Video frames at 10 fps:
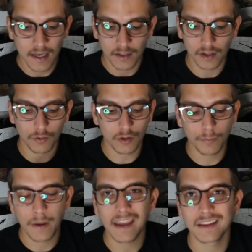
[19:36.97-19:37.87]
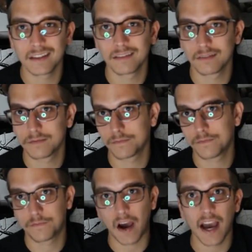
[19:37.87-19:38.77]
you know, you're paying
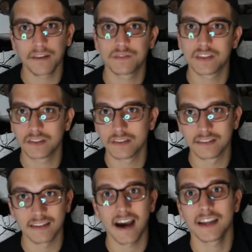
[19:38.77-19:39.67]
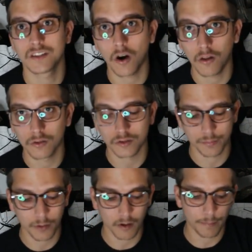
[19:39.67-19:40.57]
$5 to
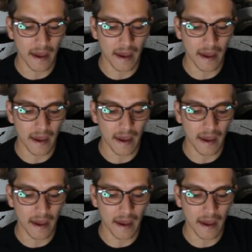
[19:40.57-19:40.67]
$9 per